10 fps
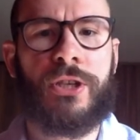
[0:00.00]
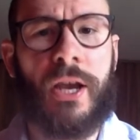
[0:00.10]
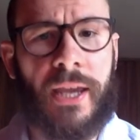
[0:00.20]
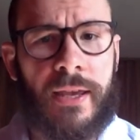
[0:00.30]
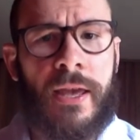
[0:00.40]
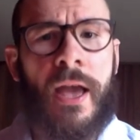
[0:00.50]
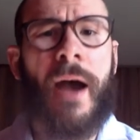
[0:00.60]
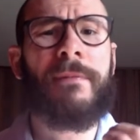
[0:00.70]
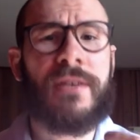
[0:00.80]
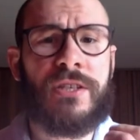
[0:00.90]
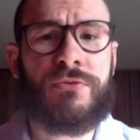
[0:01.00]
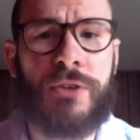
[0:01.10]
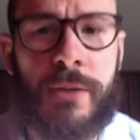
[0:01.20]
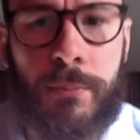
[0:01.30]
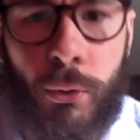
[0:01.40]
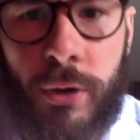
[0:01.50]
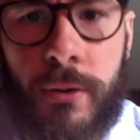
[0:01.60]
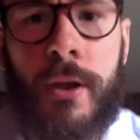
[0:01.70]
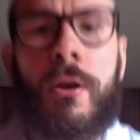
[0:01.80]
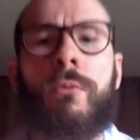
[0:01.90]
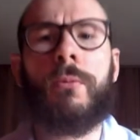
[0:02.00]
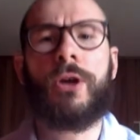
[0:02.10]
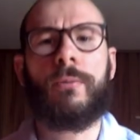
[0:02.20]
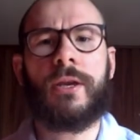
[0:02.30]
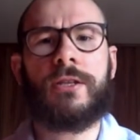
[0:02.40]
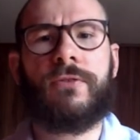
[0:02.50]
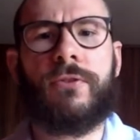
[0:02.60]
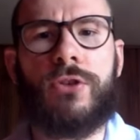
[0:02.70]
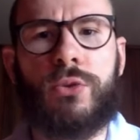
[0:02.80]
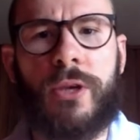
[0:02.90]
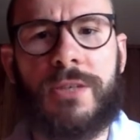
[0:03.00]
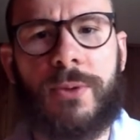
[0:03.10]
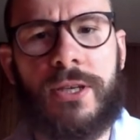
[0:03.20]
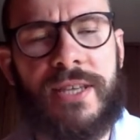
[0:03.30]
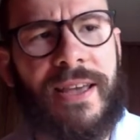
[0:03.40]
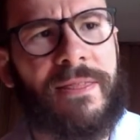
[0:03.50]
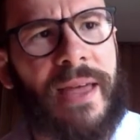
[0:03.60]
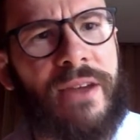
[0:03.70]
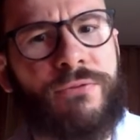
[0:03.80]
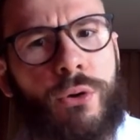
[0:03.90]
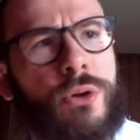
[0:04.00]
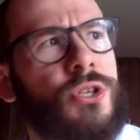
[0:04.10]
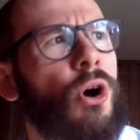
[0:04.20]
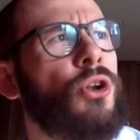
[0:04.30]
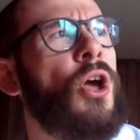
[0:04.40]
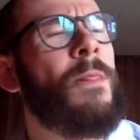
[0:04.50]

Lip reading: Okay, and this is really important when we're coming into future weeks because they focus on